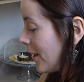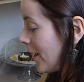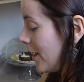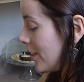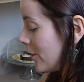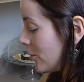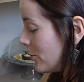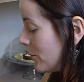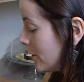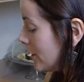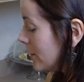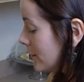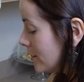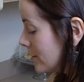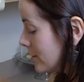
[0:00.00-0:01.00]
and you
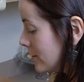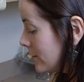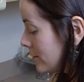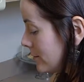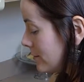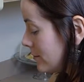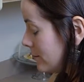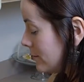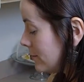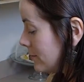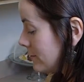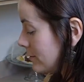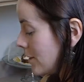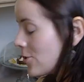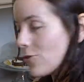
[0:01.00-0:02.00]
will
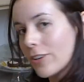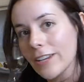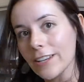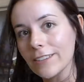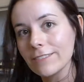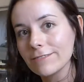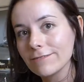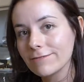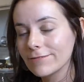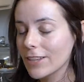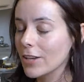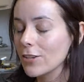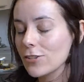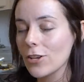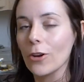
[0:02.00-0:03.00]
enjoy it.
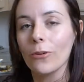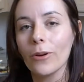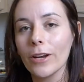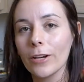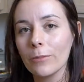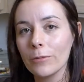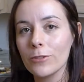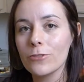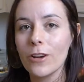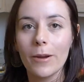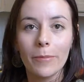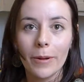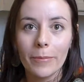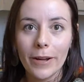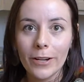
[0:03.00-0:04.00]
So I hope you try
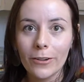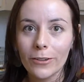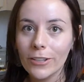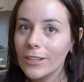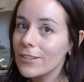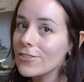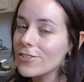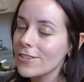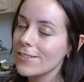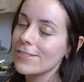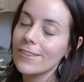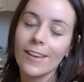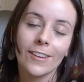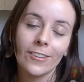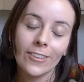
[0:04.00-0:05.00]
my macaroni and
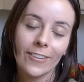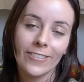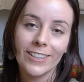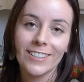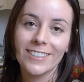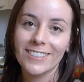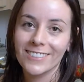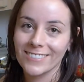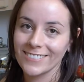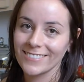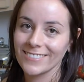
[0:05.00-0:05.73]
cheese and you love it.